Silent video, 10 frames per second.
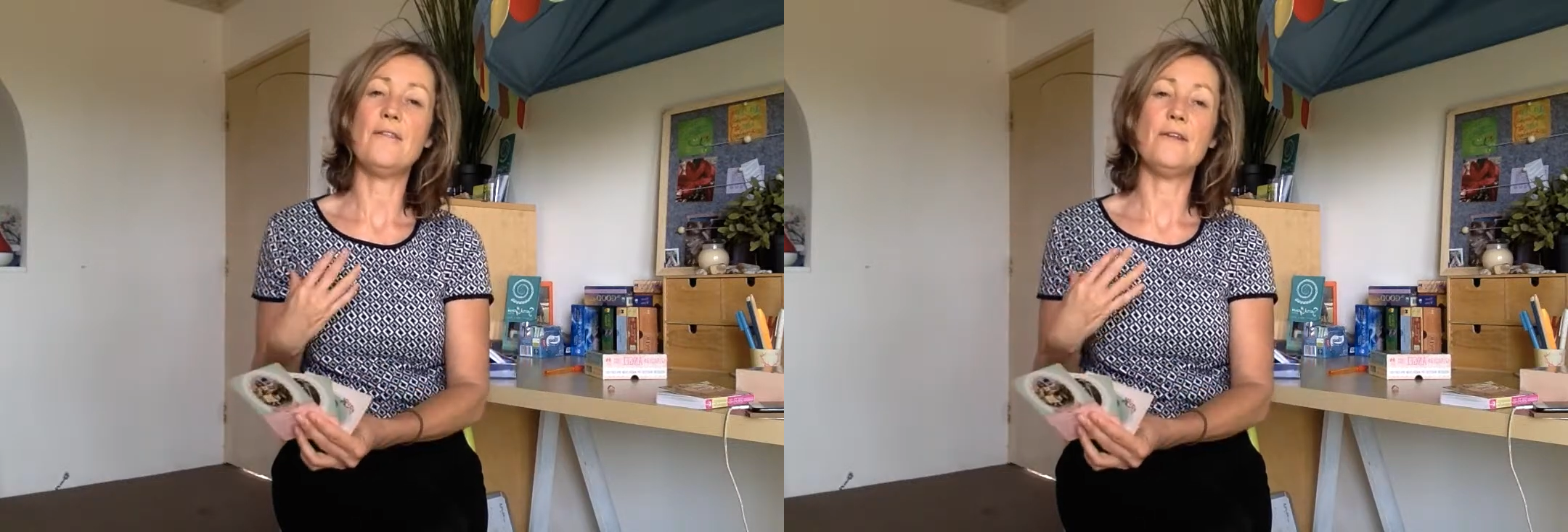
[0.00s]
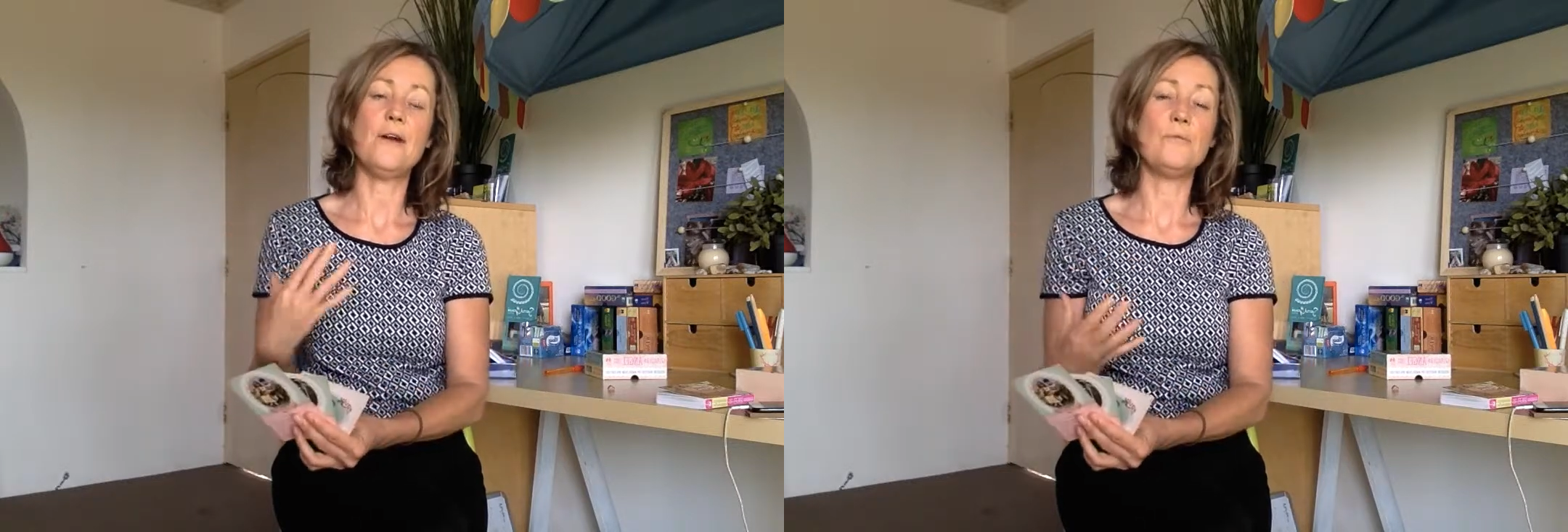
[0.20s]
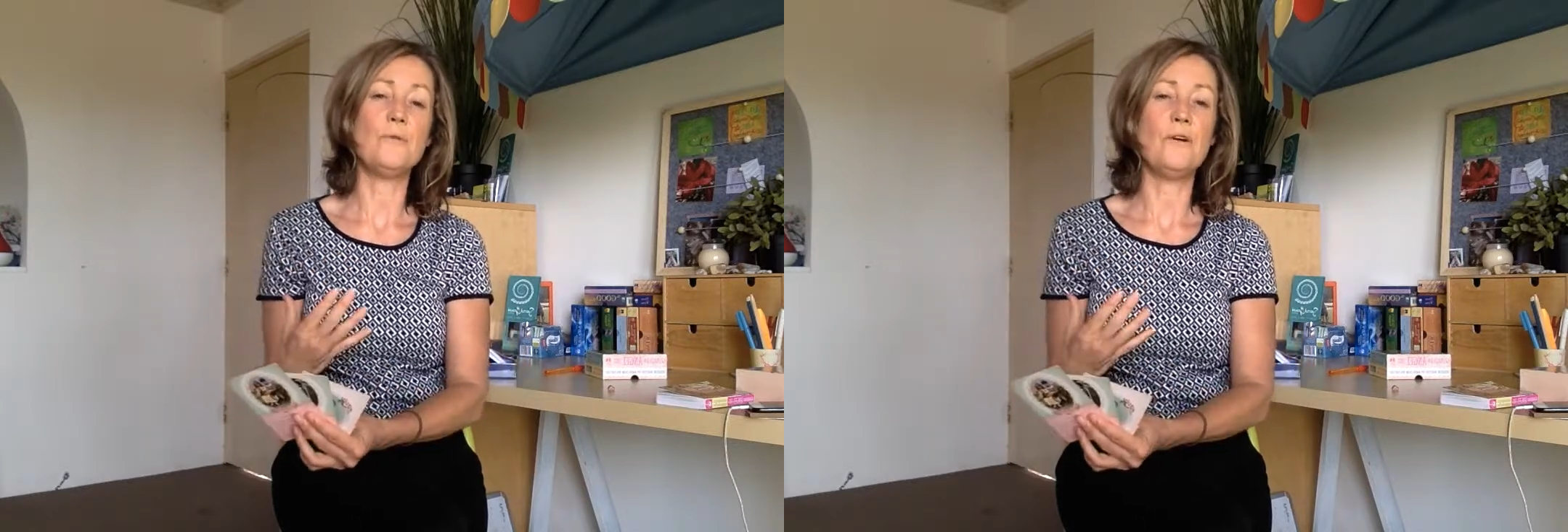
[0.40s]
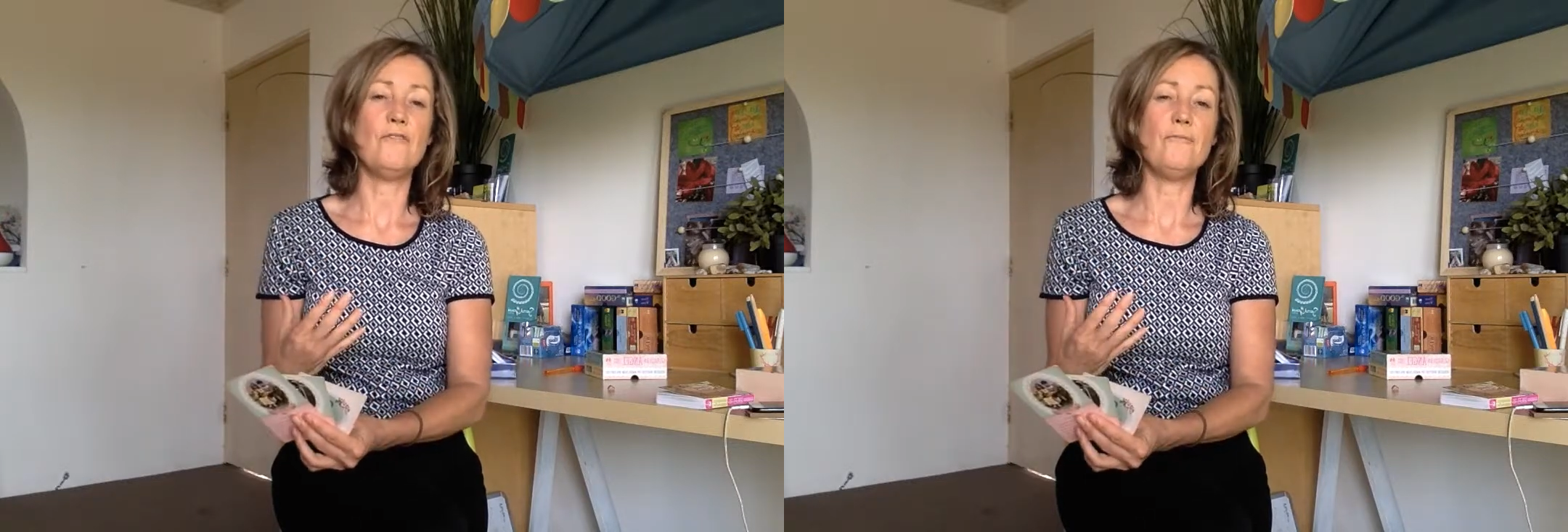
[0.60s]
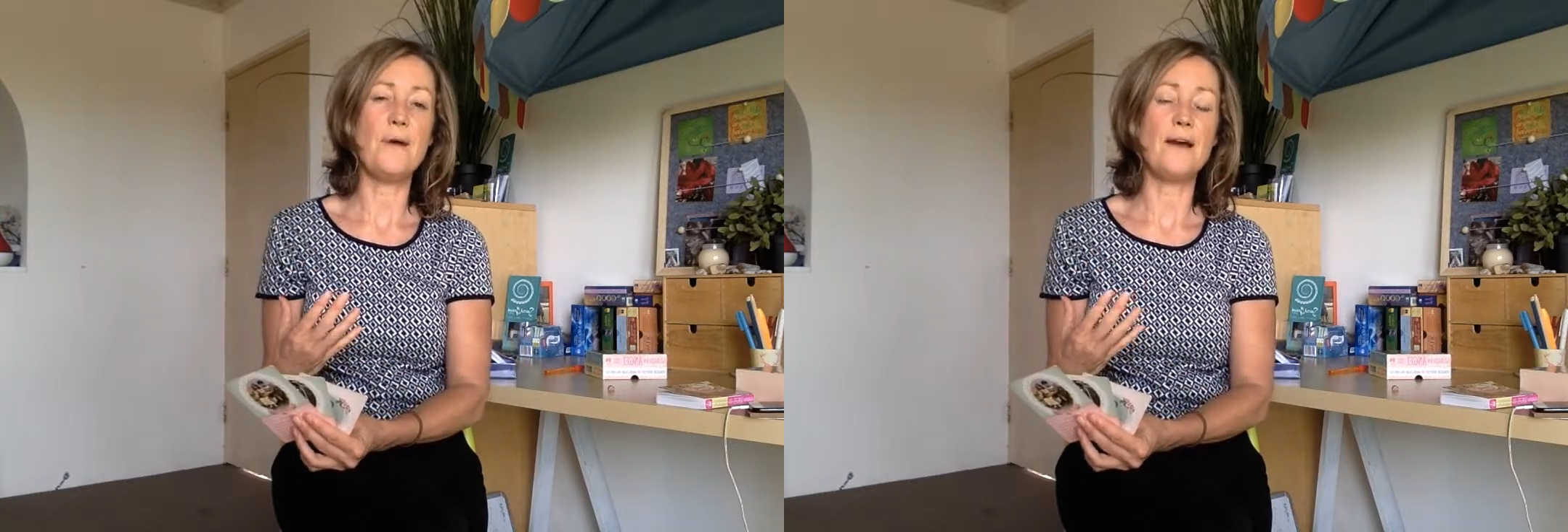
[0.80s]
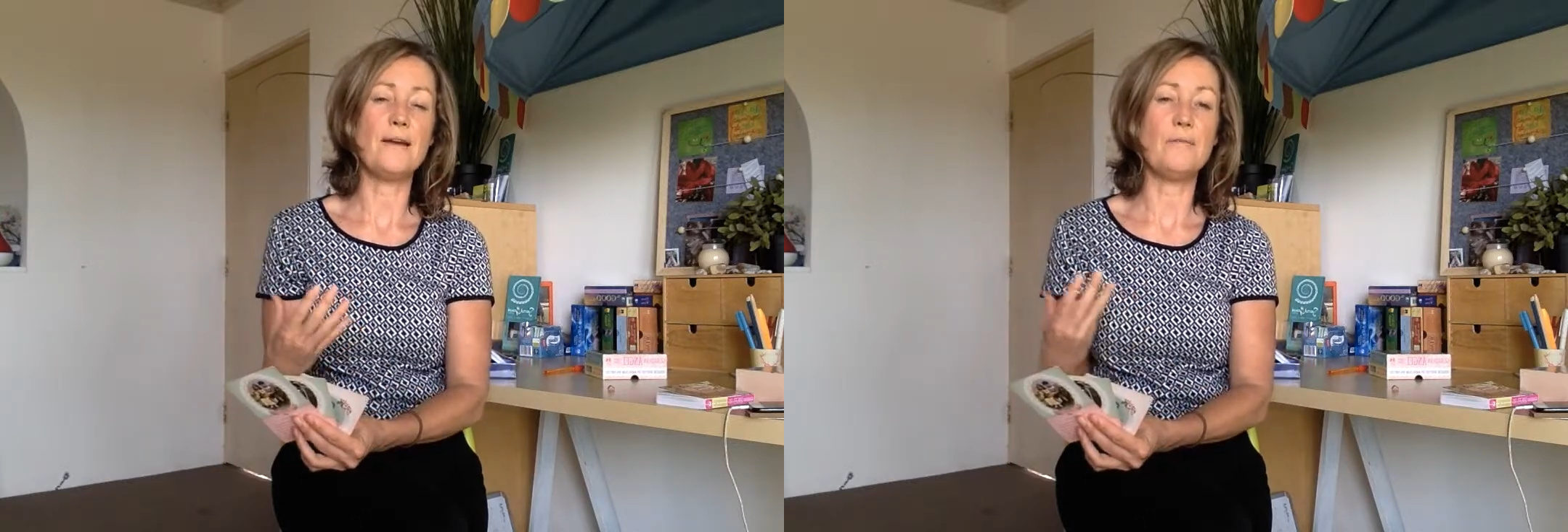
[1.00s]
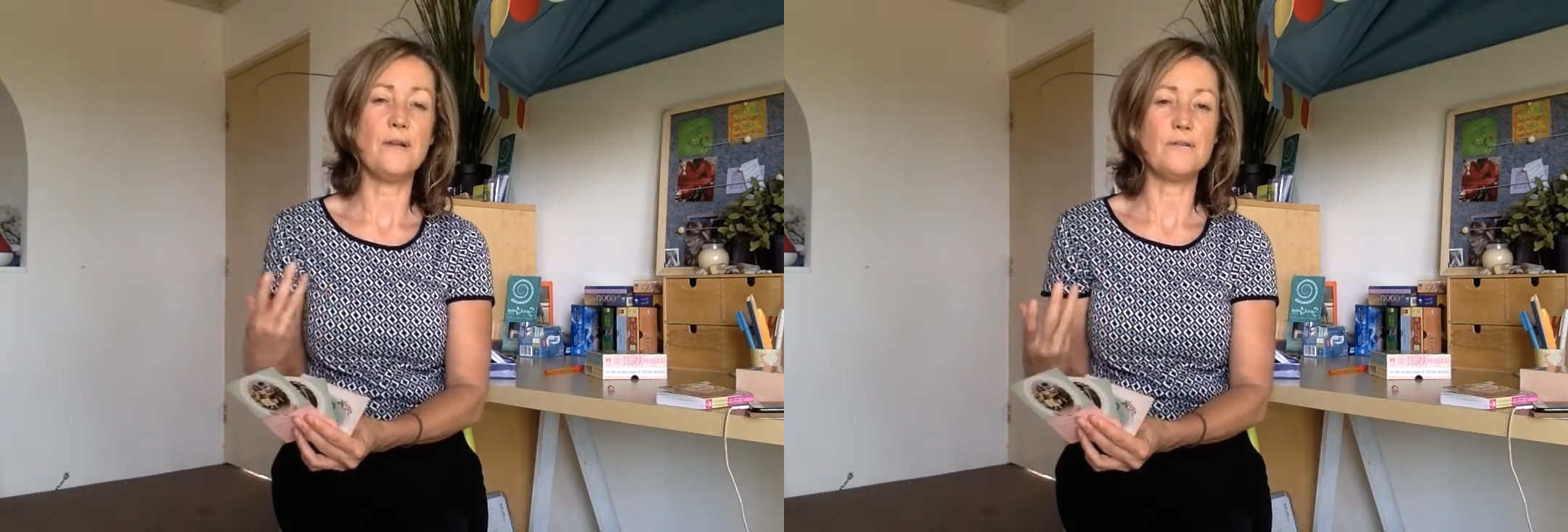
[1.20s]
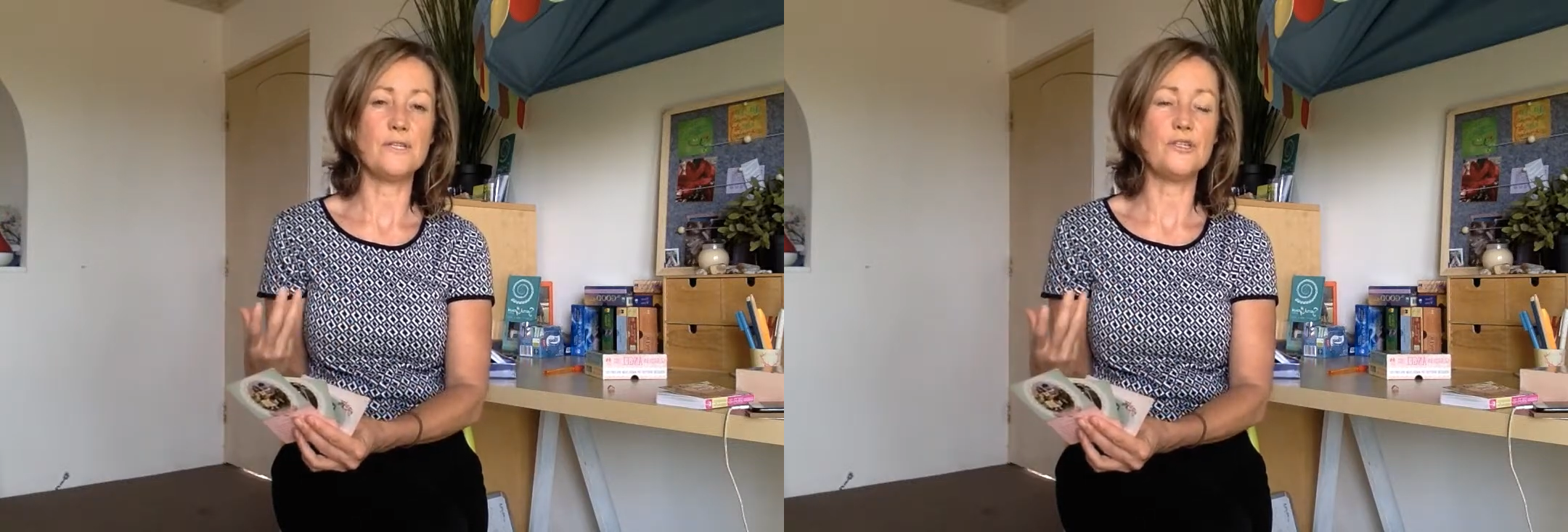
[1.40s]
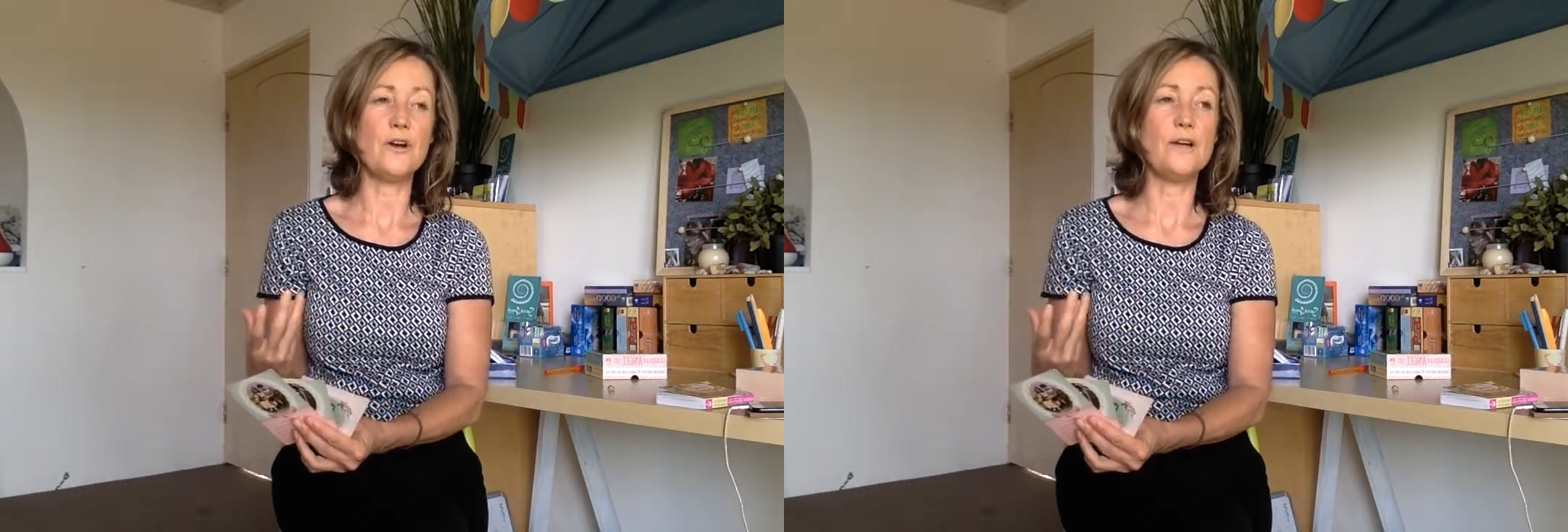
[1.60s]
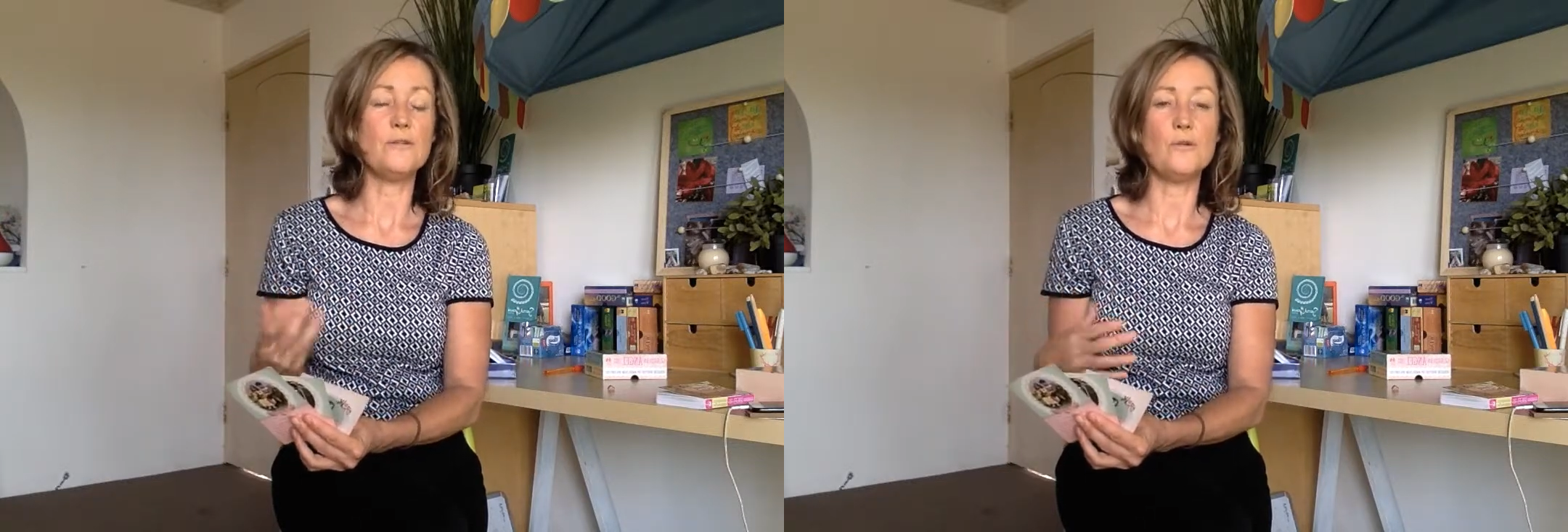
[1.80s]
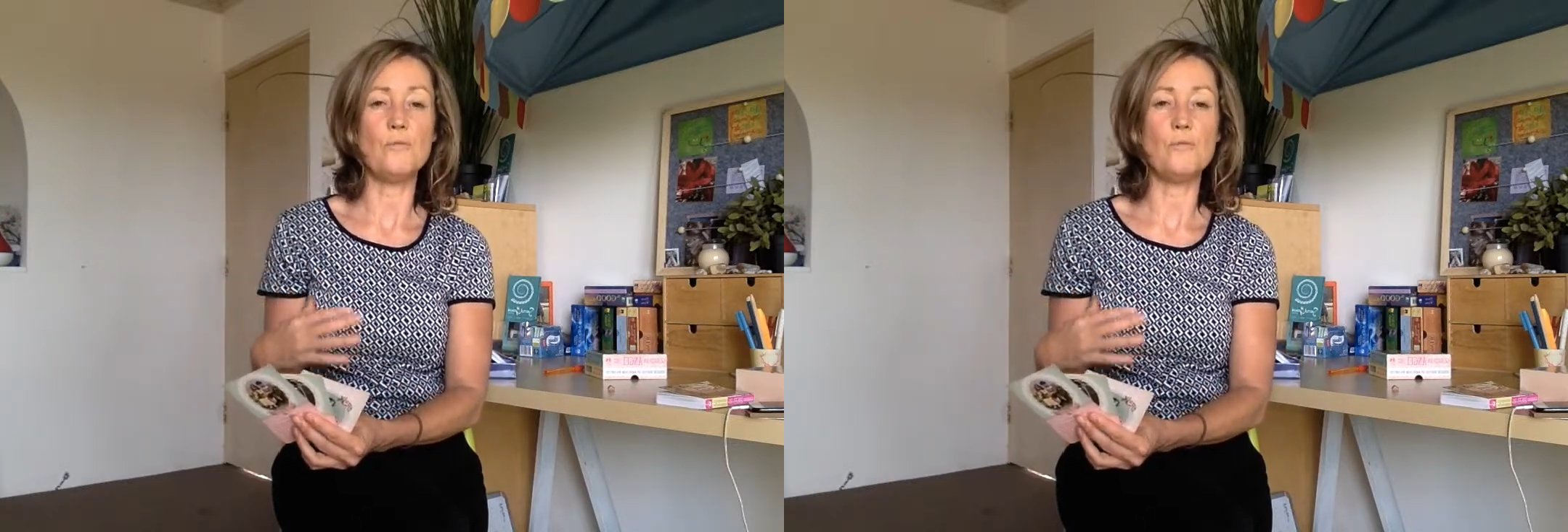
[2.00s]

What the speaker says: than I would have back when I was a child,